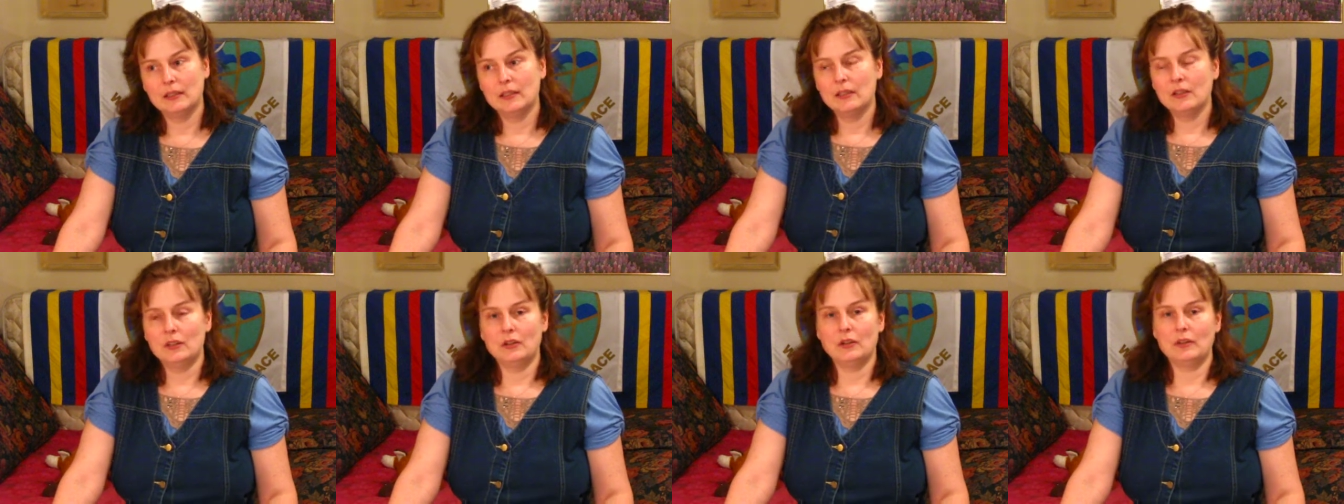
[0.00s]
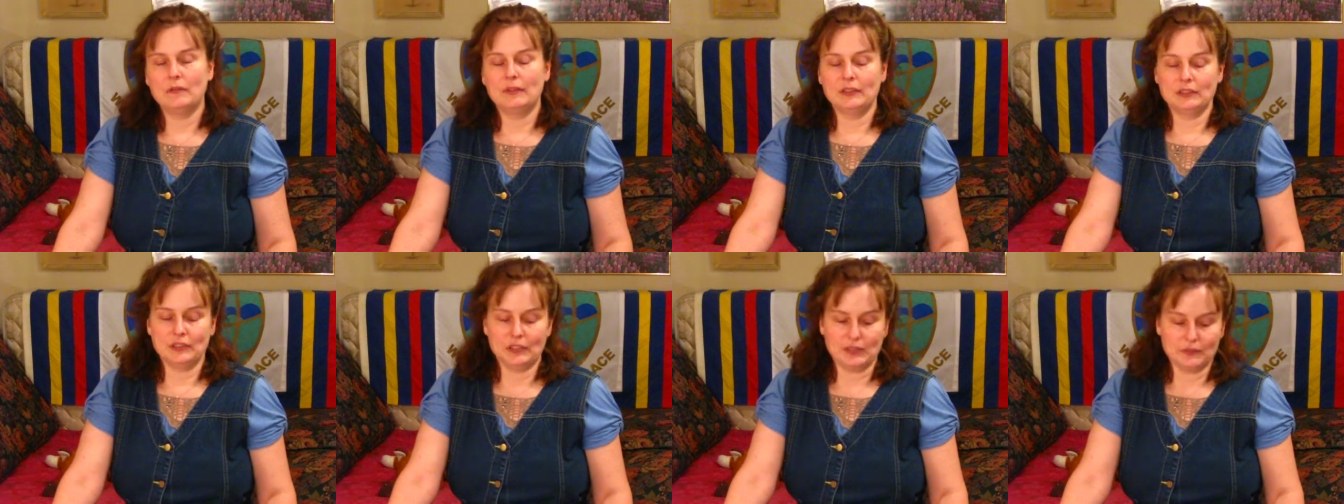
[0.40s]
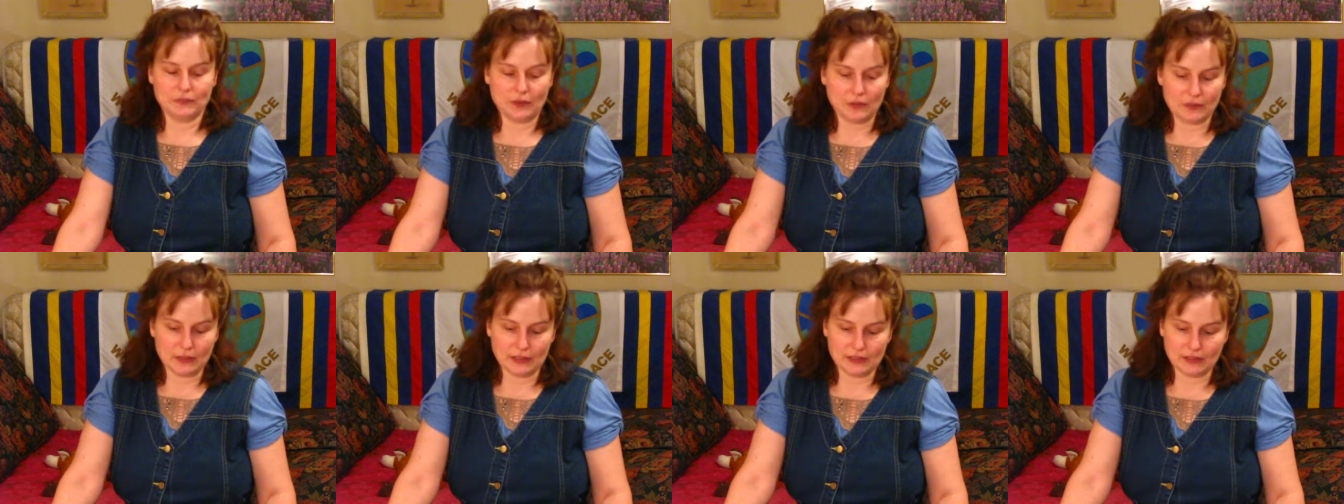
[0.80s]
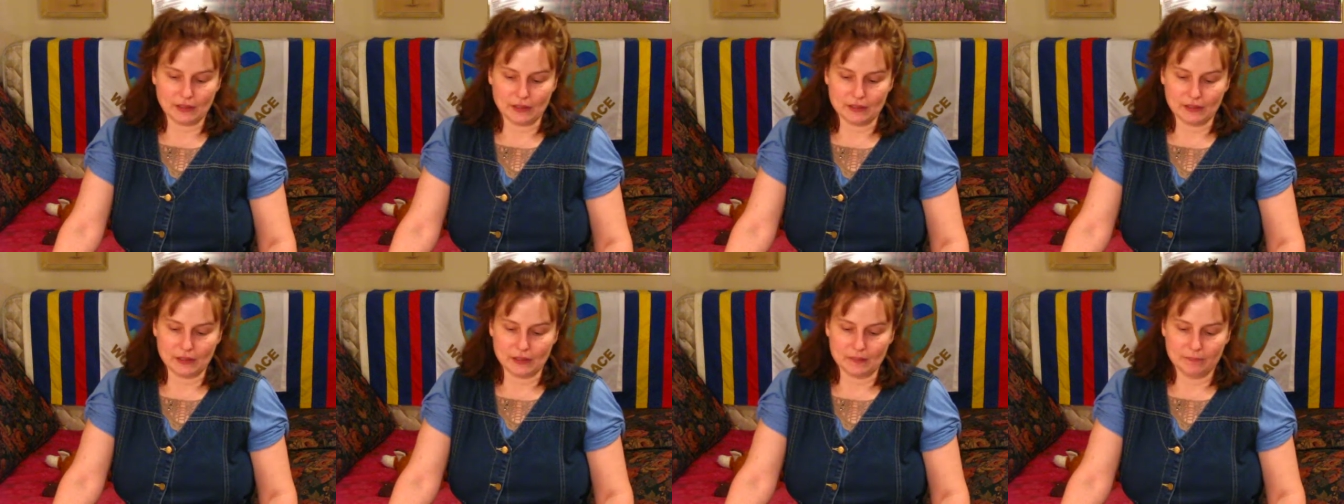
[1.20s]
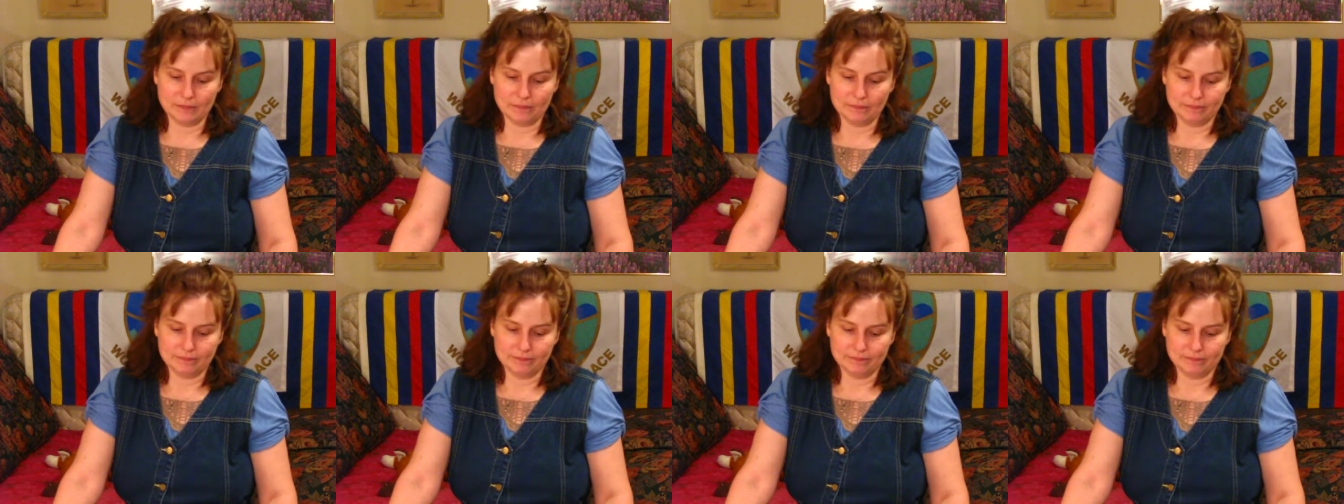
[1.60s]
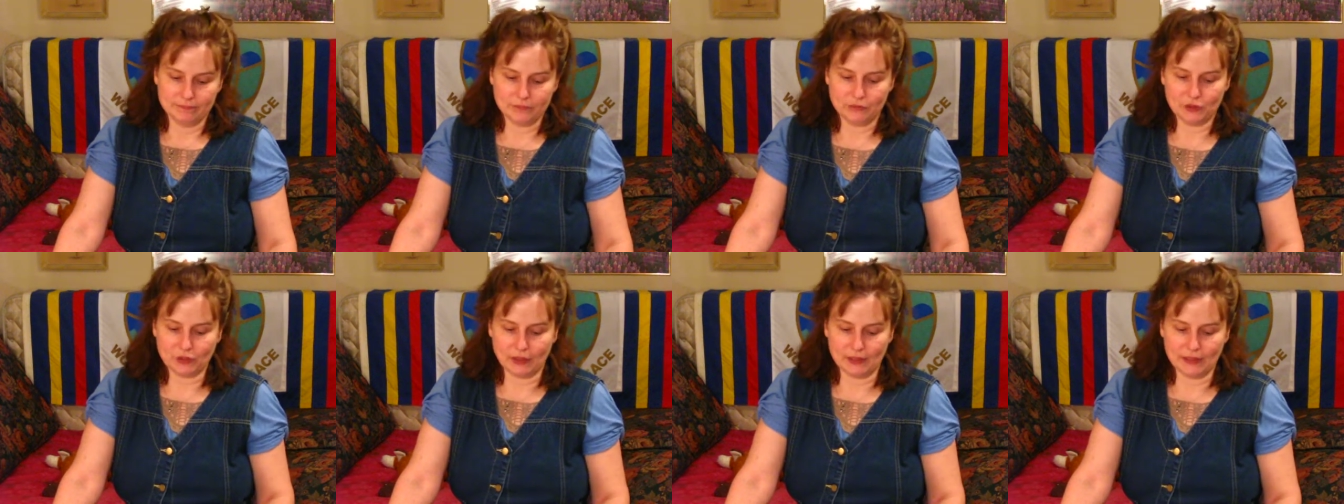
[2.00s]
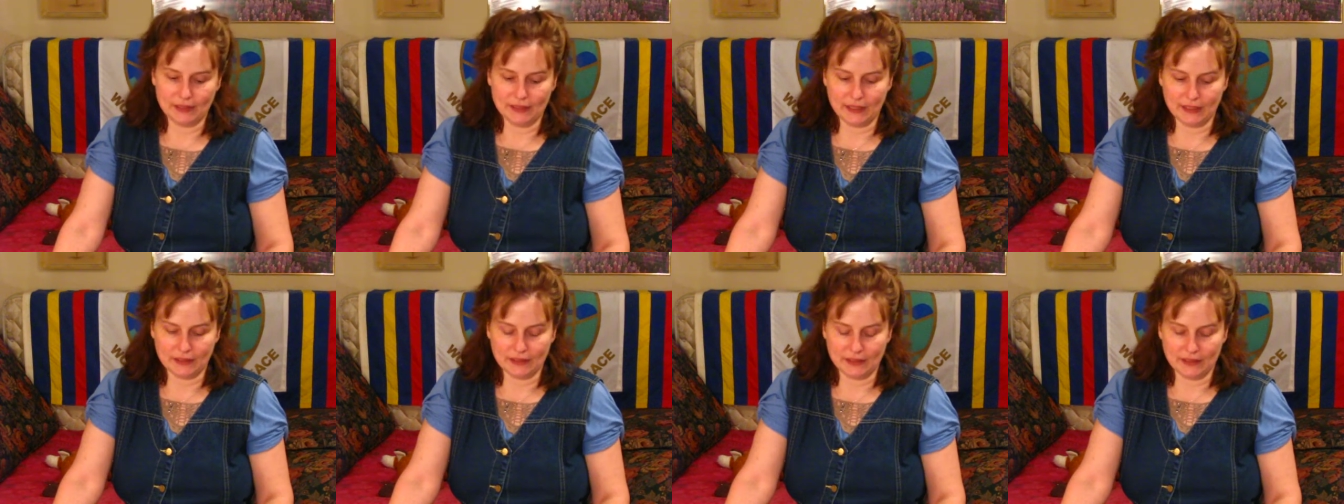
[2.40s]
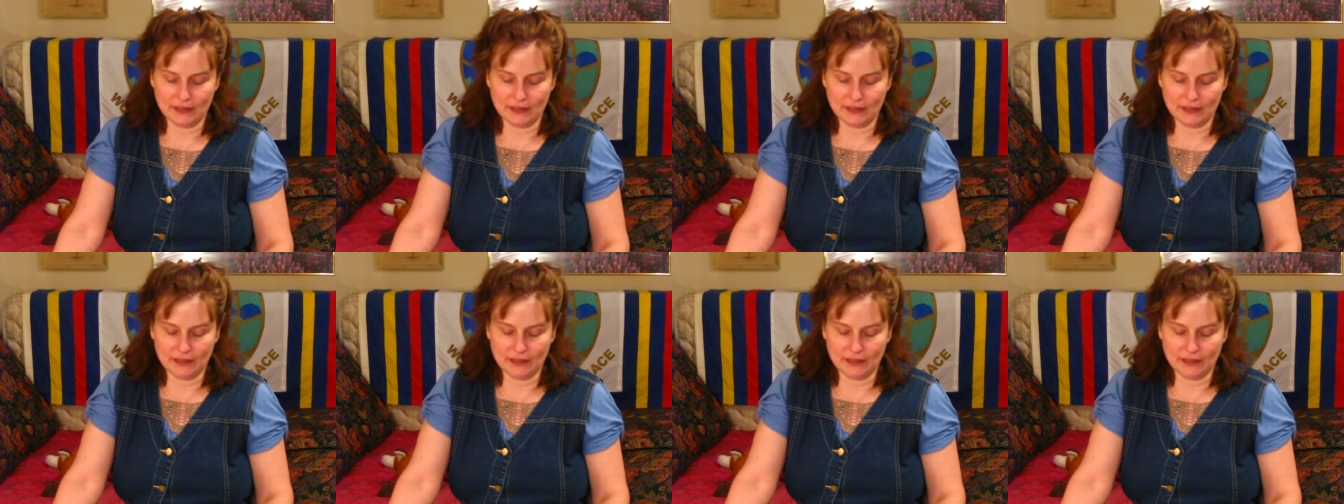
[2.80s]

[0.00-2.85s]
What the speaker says: or if I'll just focus on trying to get the